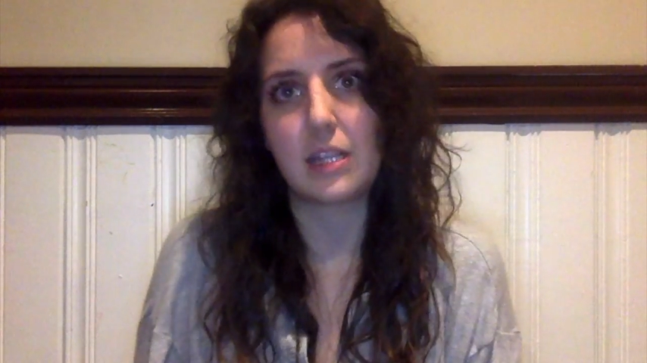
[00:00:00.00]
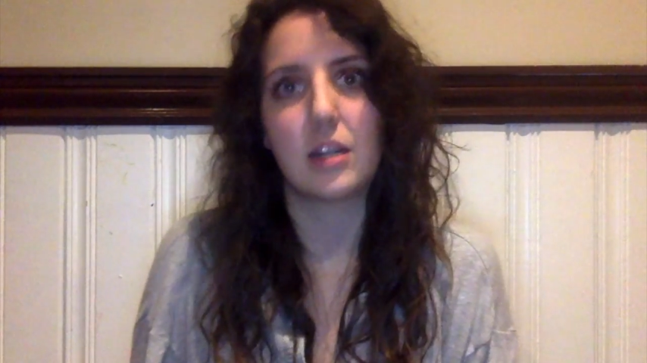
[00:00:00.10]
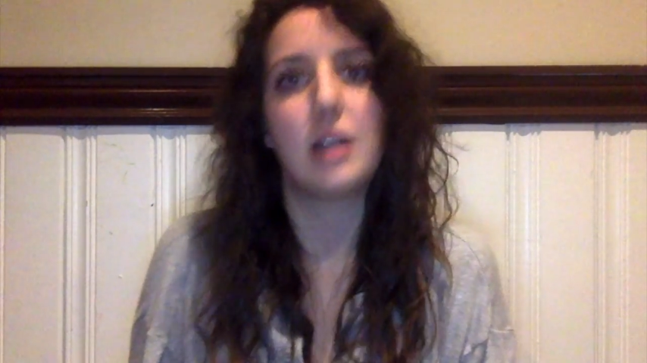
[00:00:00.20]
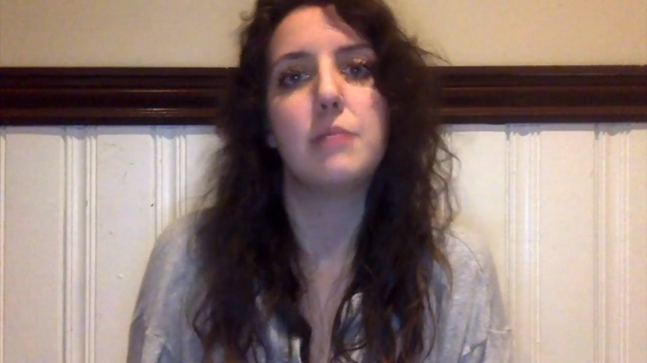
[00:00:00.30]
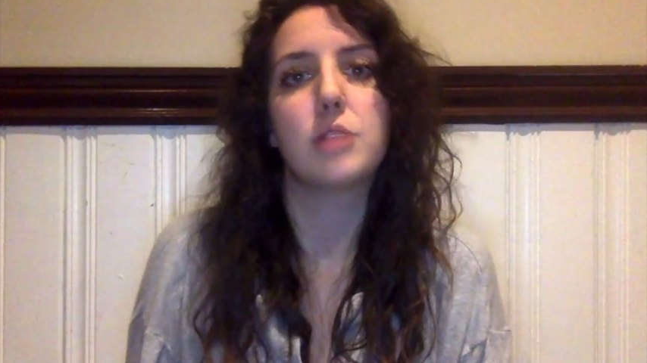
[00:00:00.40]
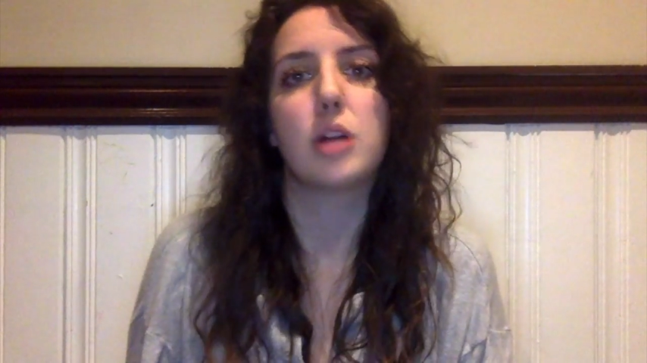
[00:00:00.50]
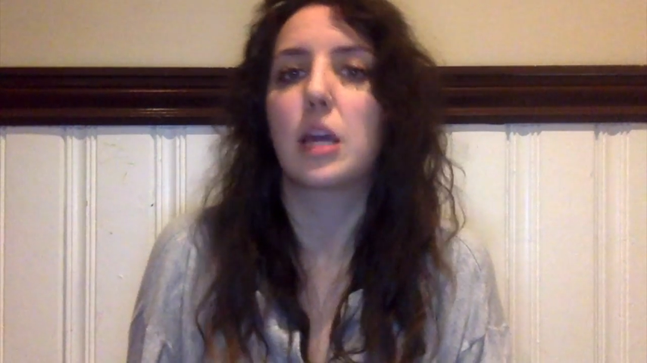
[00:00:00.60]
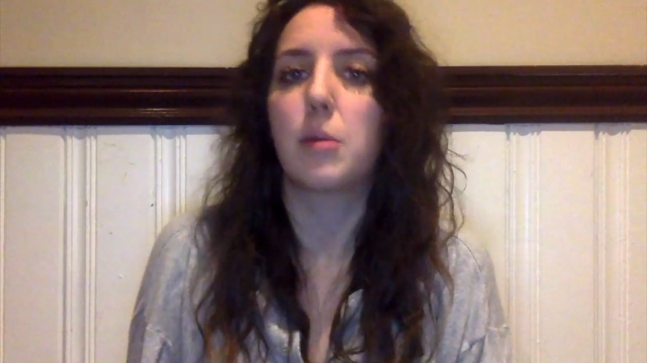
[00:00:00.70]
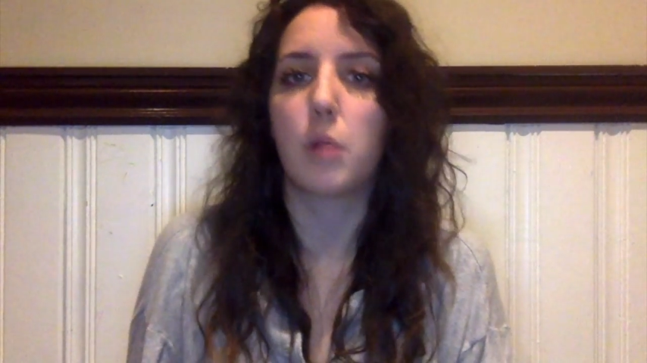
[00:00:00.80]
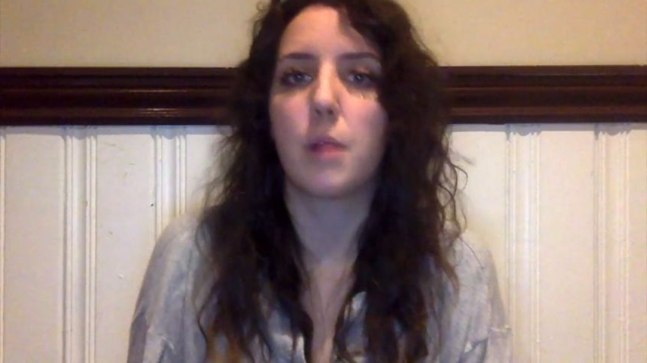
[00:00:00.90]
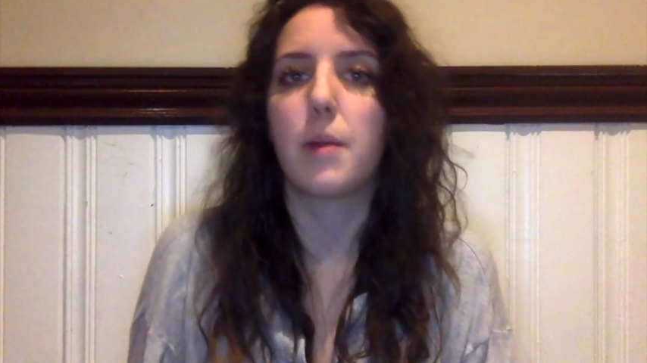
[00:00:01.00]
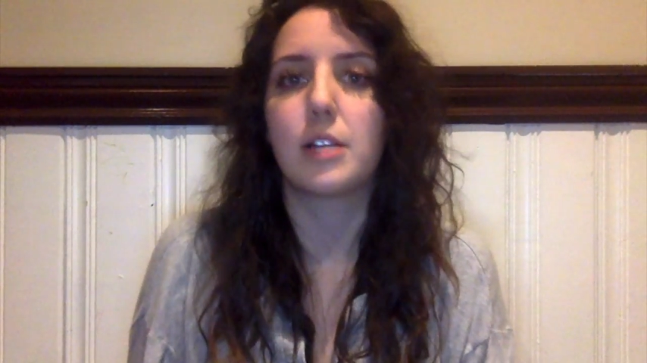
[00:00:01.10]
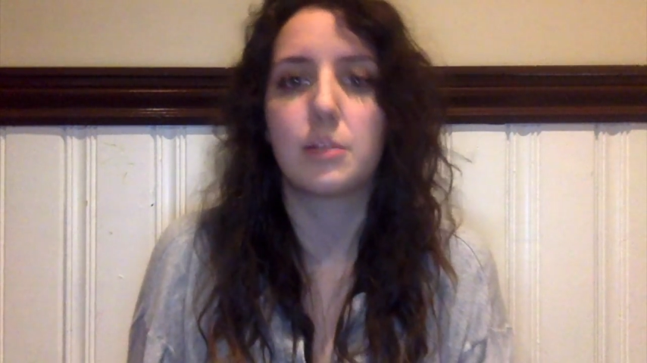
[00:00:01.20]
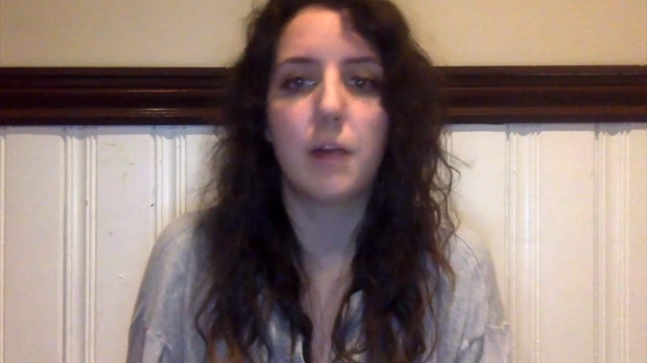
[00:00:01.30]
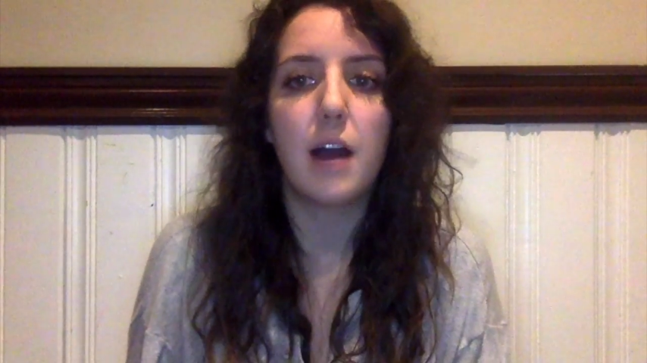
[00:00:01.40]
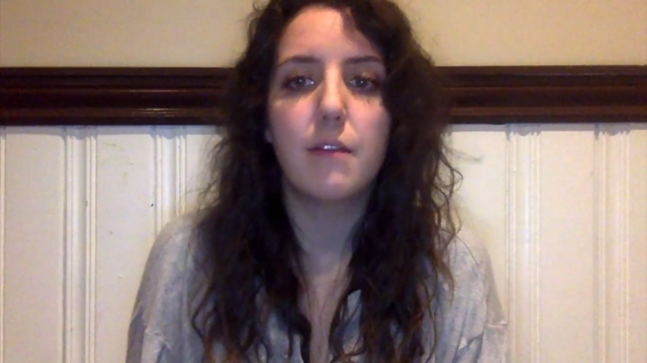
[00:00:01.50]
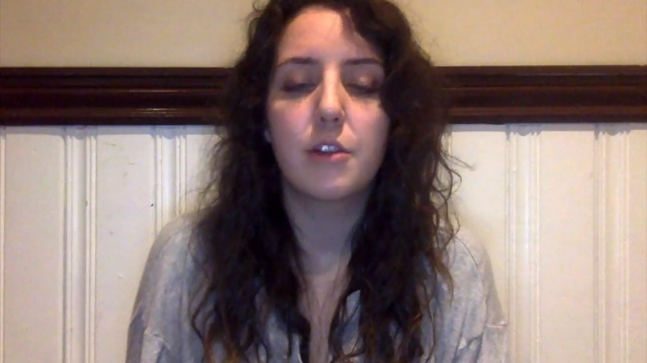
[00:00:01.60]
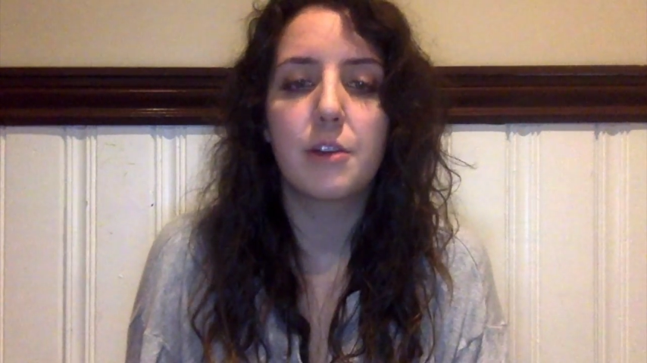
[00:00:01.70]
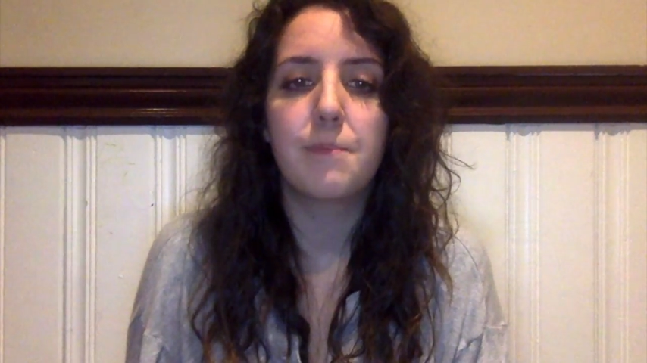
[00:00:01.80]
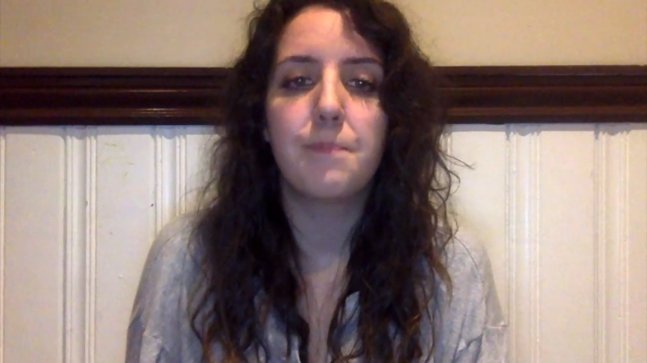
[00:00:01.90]
the time talking more about his
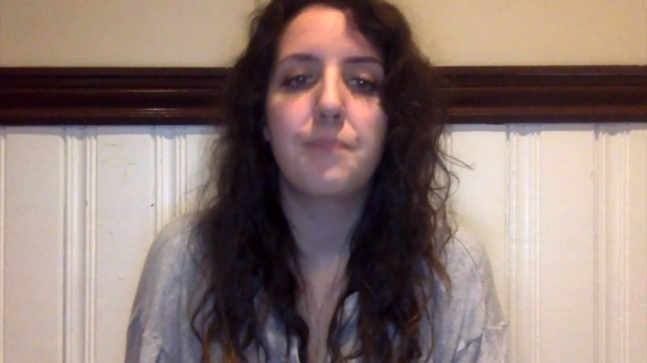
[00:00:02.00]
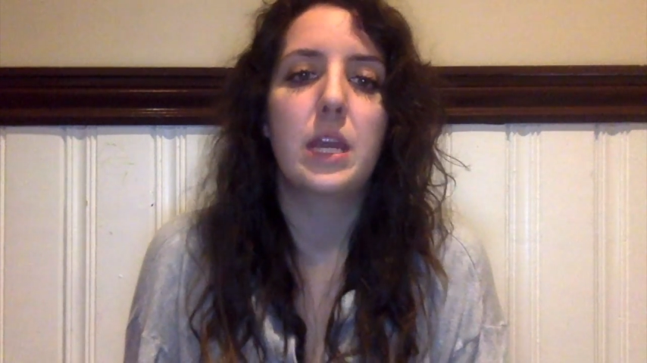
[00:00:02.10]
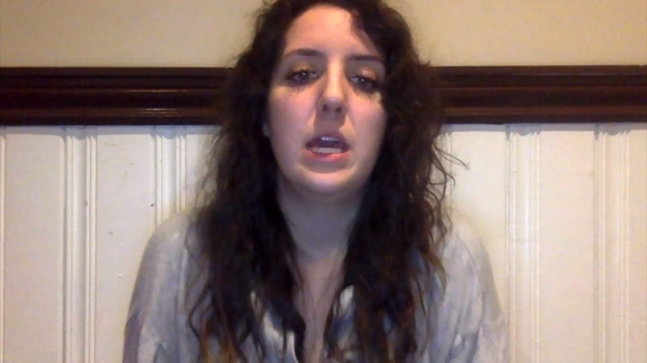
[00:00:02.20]
platform.